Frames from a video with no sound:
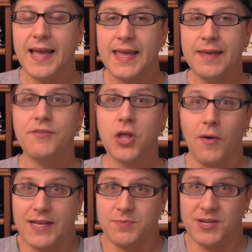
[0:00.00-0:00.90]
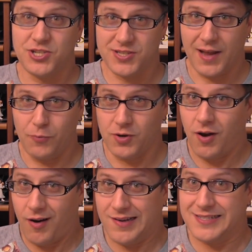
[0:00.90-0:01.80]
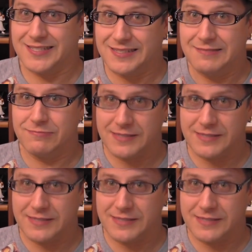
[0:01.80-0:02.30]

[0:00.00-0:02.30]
even though, as much as I would honestly